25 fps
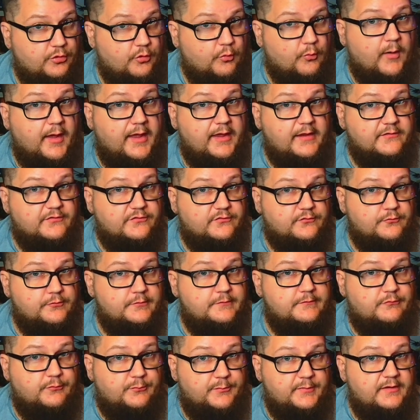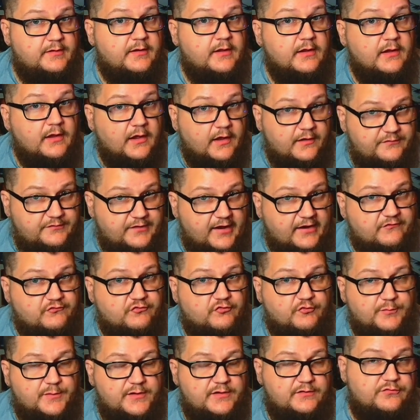to the way it's going to be a
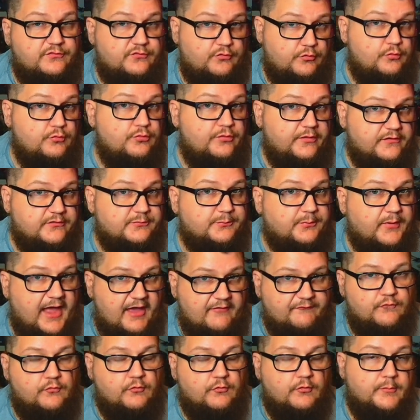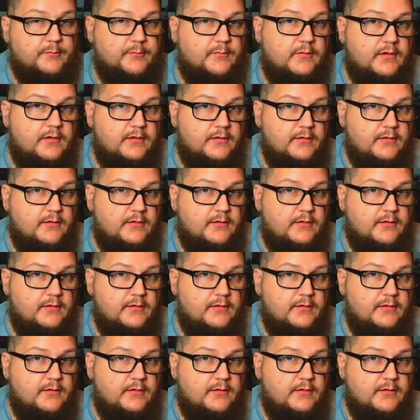detriment to this platform.